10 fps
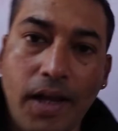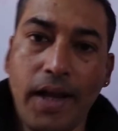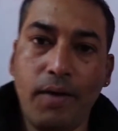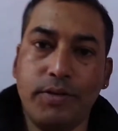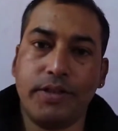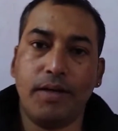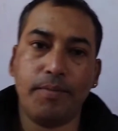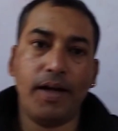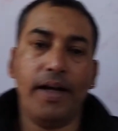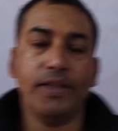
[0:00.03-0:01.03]
Hey, what's
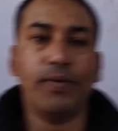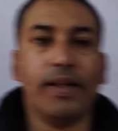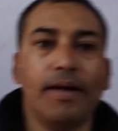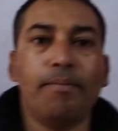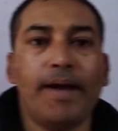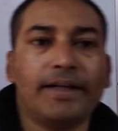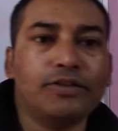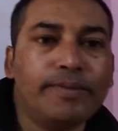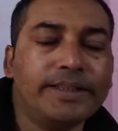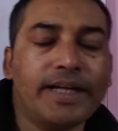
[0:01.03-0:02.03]
up, guys? Welcome back
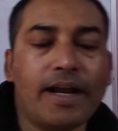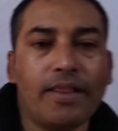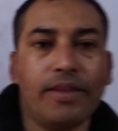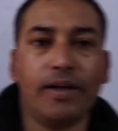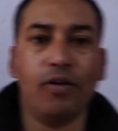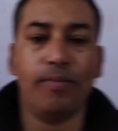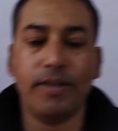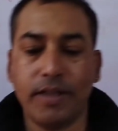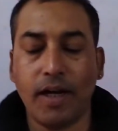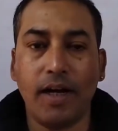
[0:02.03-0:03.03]
to my channel, The
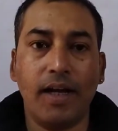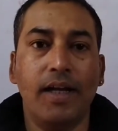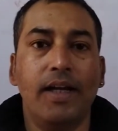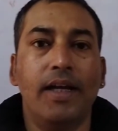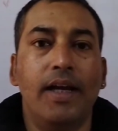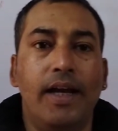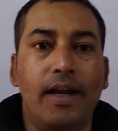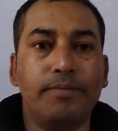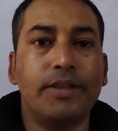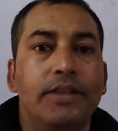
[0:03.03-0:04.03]
Global Tongue.
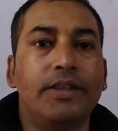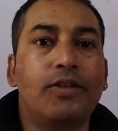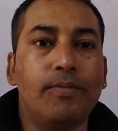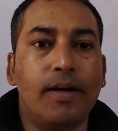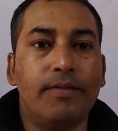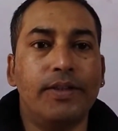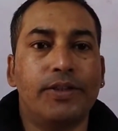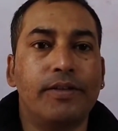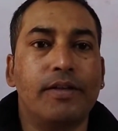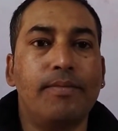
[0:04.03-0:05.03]
And I'm Sanjit Kumar
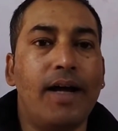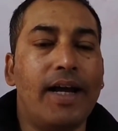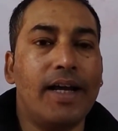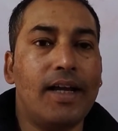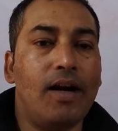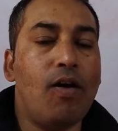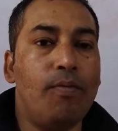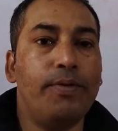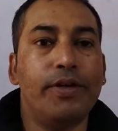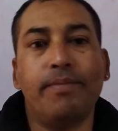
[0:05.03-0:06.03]
Vishwakarma. I
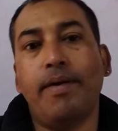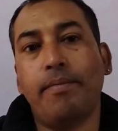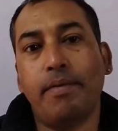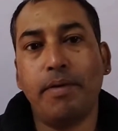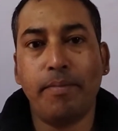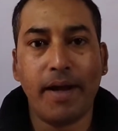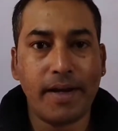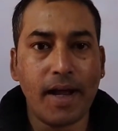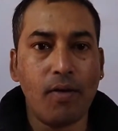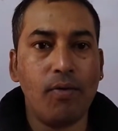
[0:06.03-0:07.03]
hope you remember me by
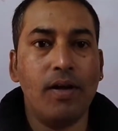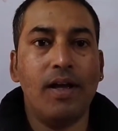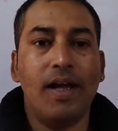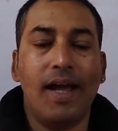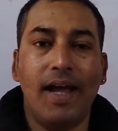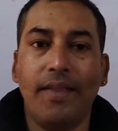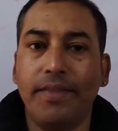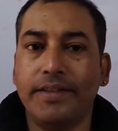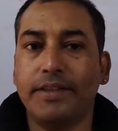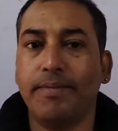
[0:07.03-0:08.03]
now. And
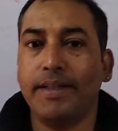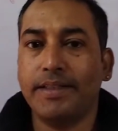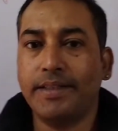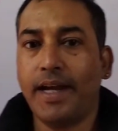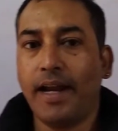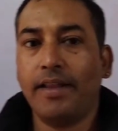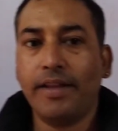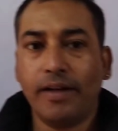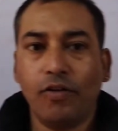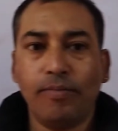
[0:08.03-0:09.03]
this is my channel,
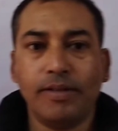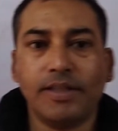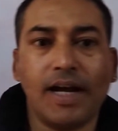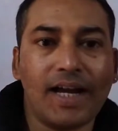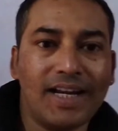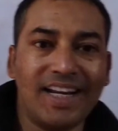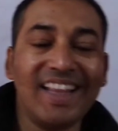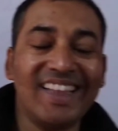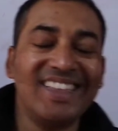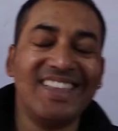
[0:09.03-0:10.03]
The Global Tongue. And
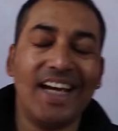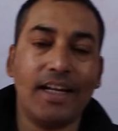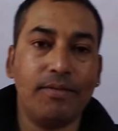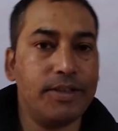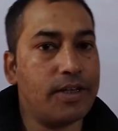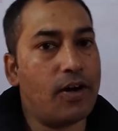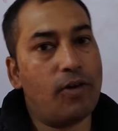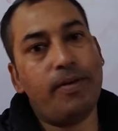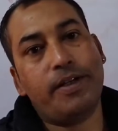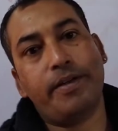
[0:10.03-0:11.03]
in this channel, we talk
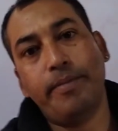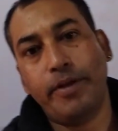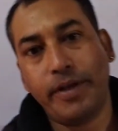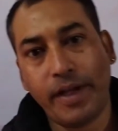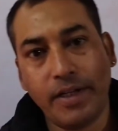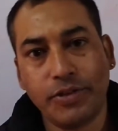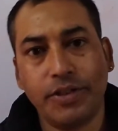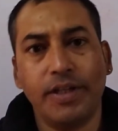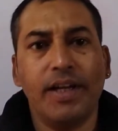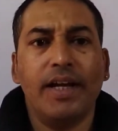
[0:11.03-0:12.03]
about
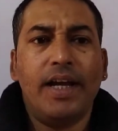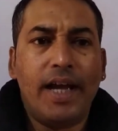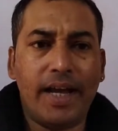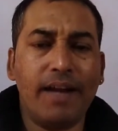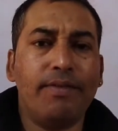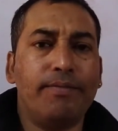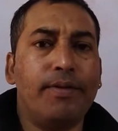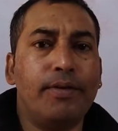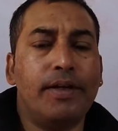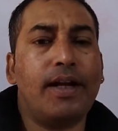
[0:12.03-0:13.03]
communication. And I've
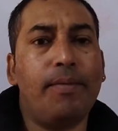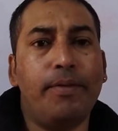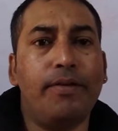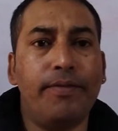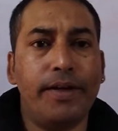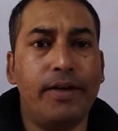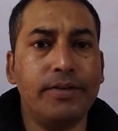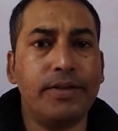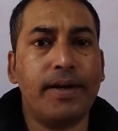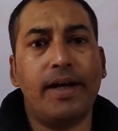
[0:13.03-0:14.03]
uploaded a couple of
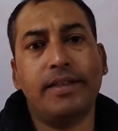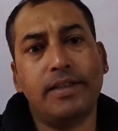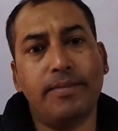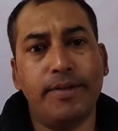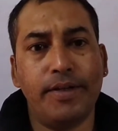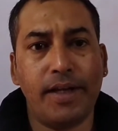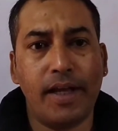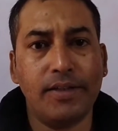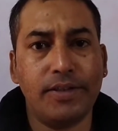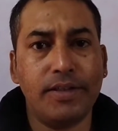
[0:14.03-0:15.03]
videos regarding
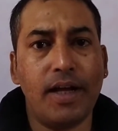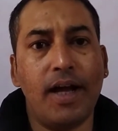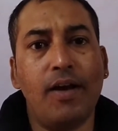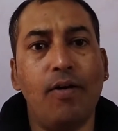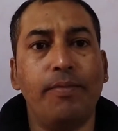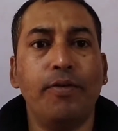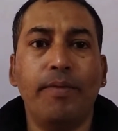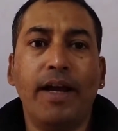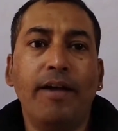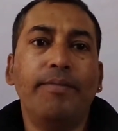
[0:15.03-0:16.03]
communication. I hope you
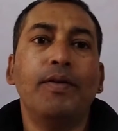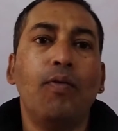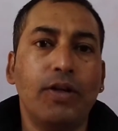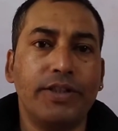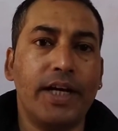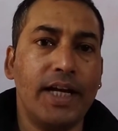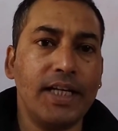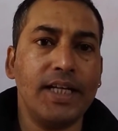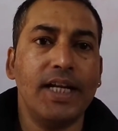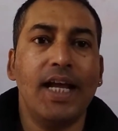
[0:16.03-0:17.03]
may have been watching
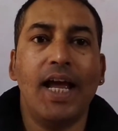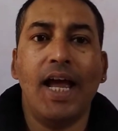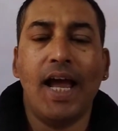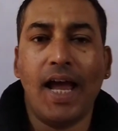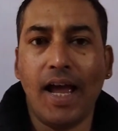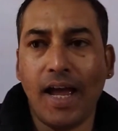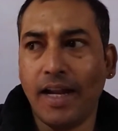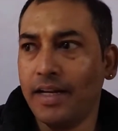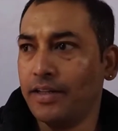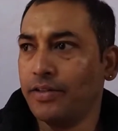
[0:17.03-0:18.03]
it.
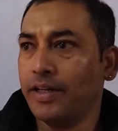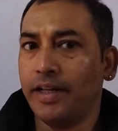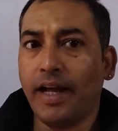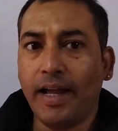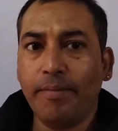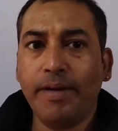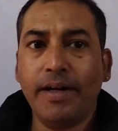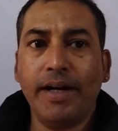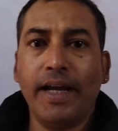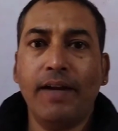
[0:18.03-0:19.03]
And today I'm
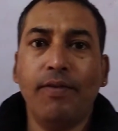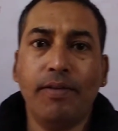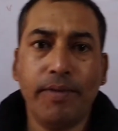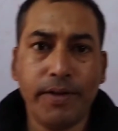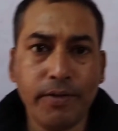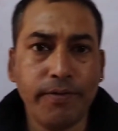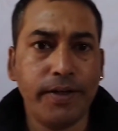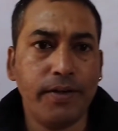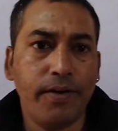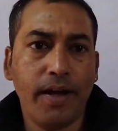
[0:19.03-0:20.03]
here again with a new video.